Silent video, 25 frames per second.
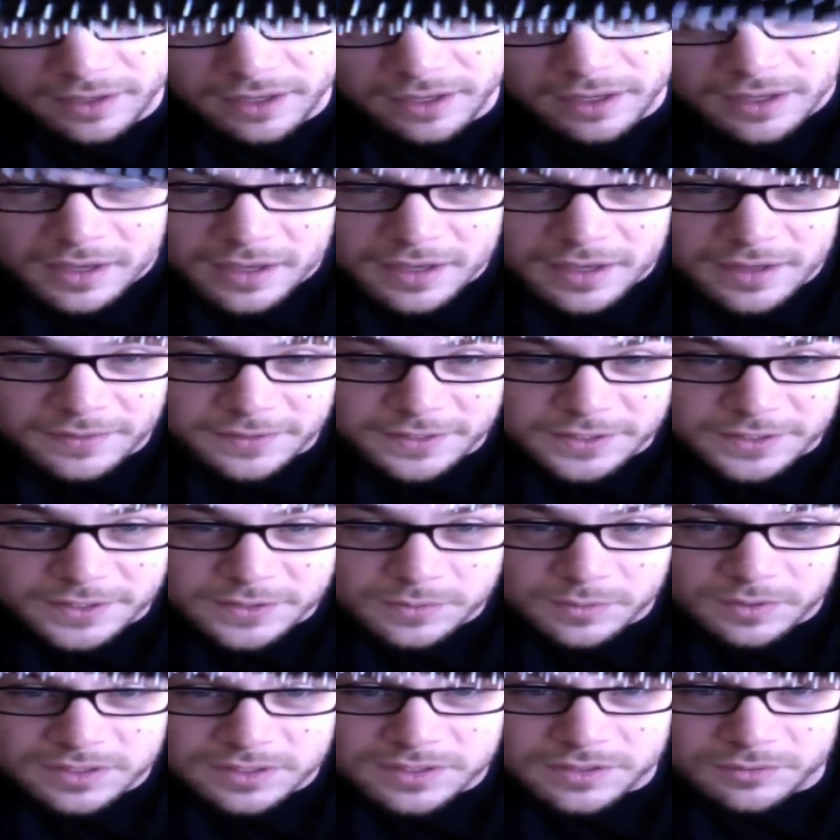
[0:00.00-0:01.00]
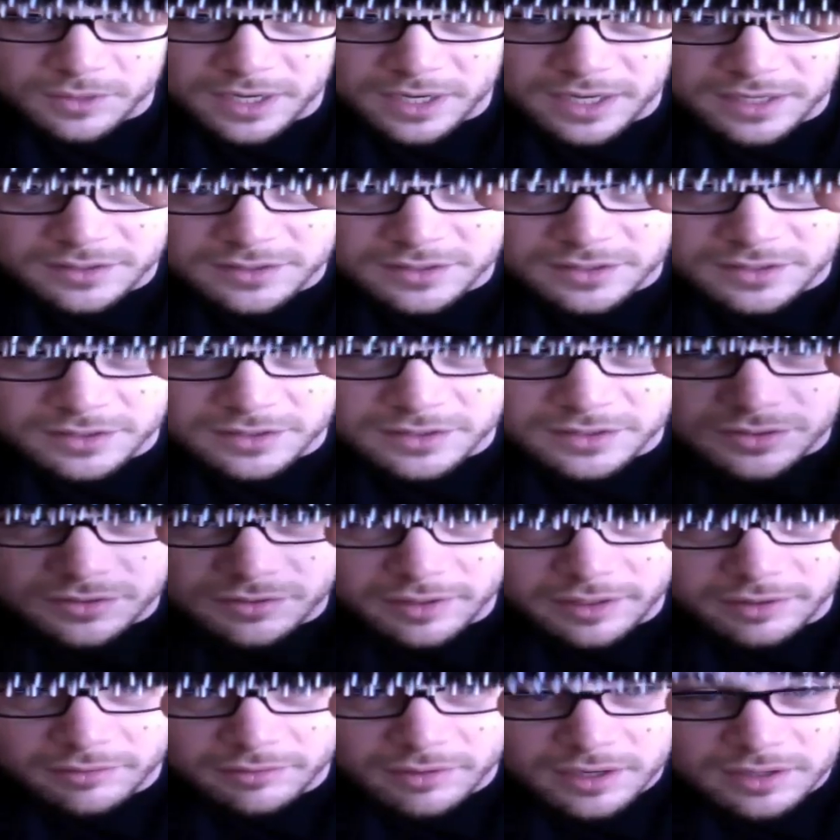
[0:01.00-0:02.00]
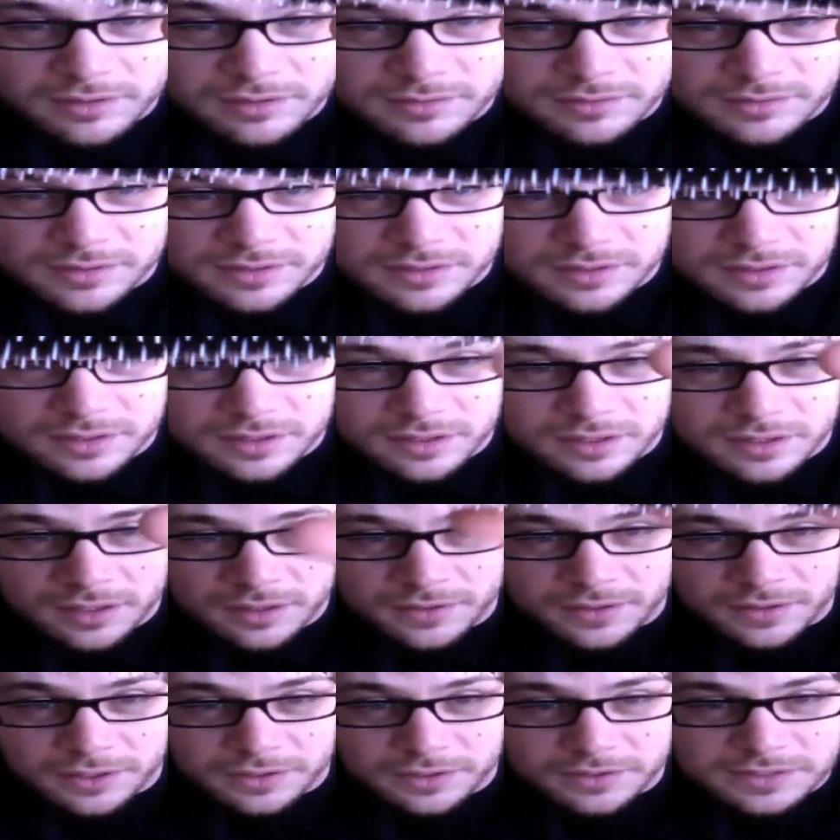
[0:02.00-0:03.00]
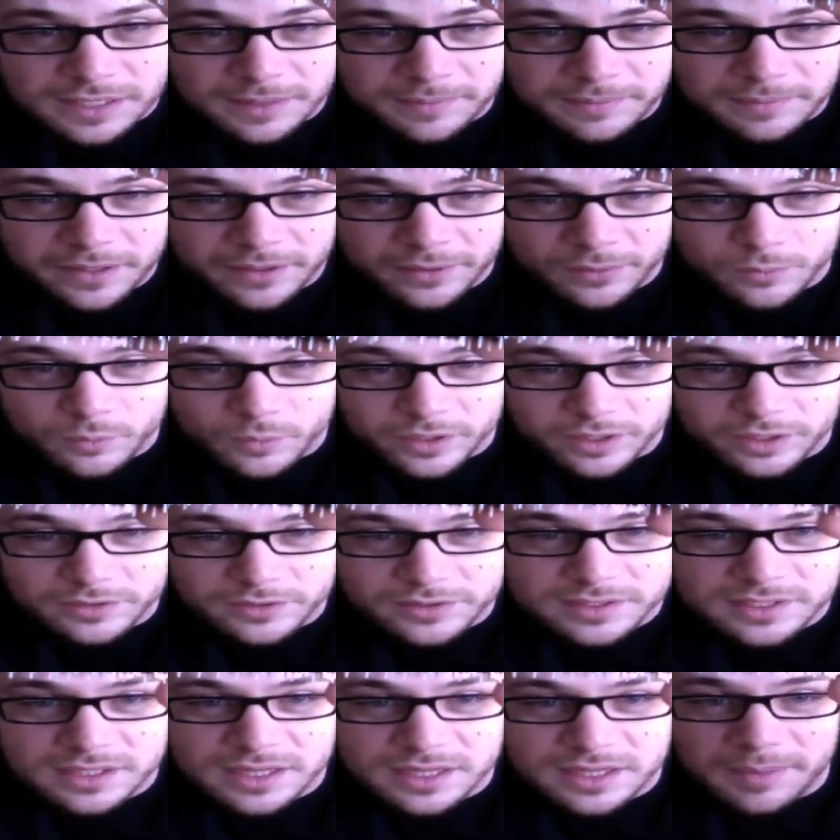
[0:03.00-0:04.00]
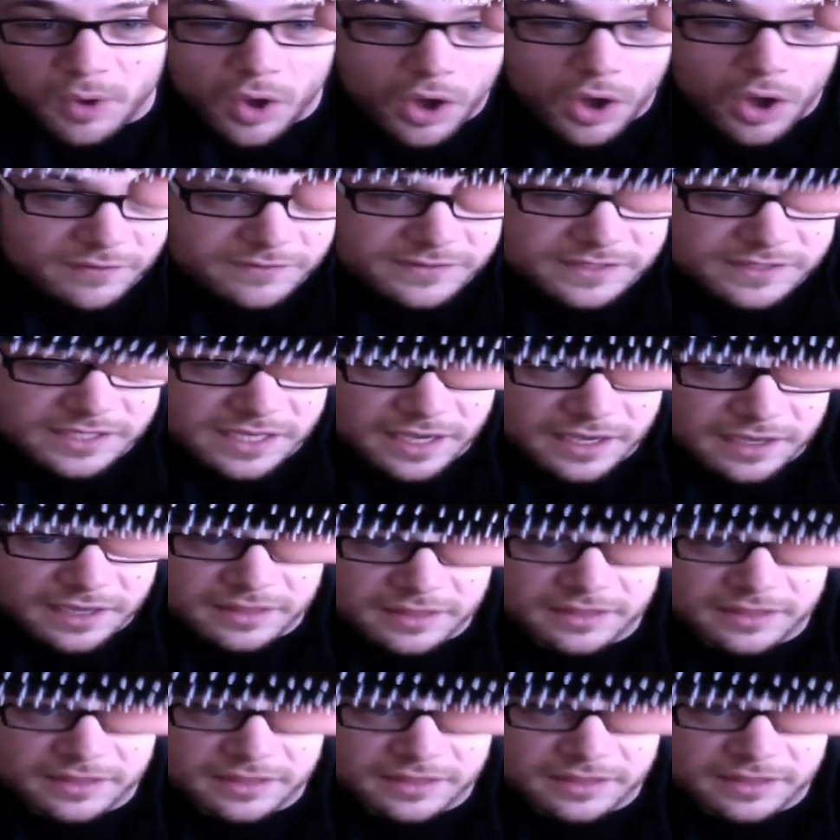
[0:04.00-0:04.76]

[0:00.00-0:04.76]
it. This one's arranged in straight rows. There are some where you see them offset,